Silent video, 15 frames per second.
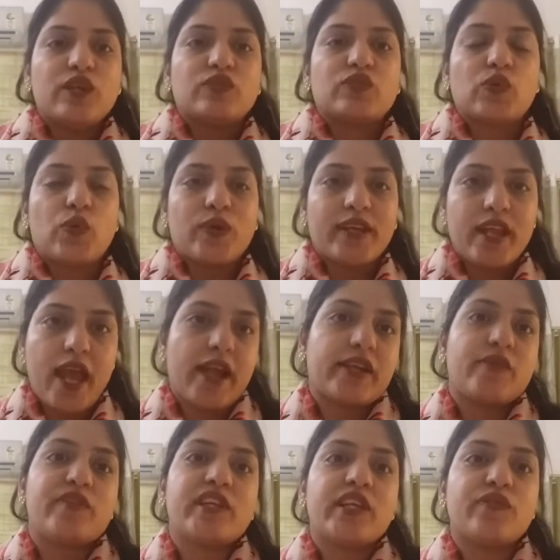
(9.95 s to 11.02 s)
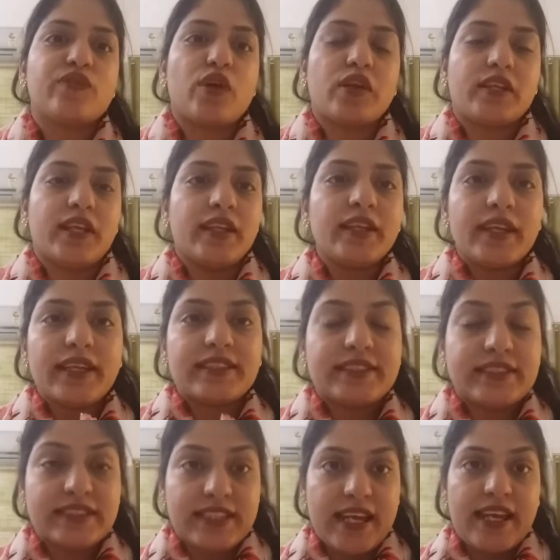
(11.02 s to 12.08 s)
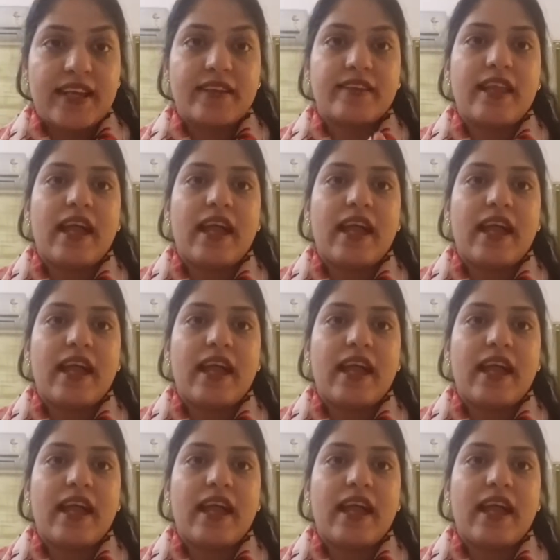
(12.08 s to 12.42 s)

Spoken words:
So in activity 14, it's said